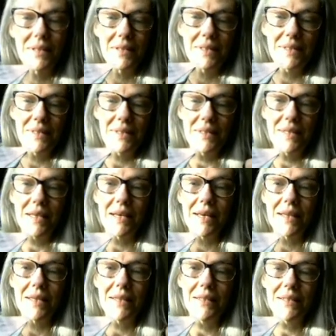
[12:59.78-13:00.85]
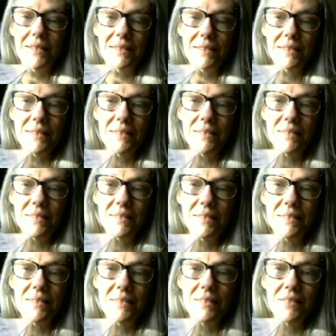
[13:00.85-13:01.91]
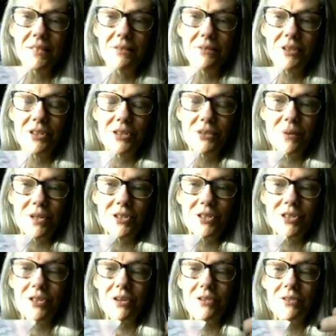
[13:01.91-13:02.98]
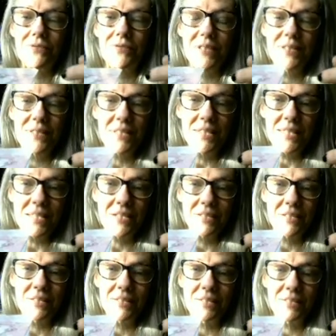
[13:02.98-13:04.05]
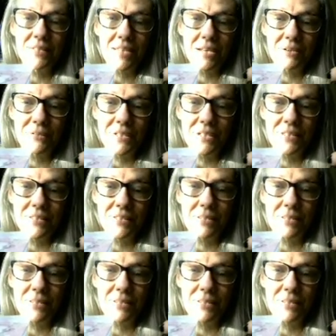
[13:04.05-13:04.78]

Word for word: The Nine. We just watched Song of the Sea on Samhain. It's the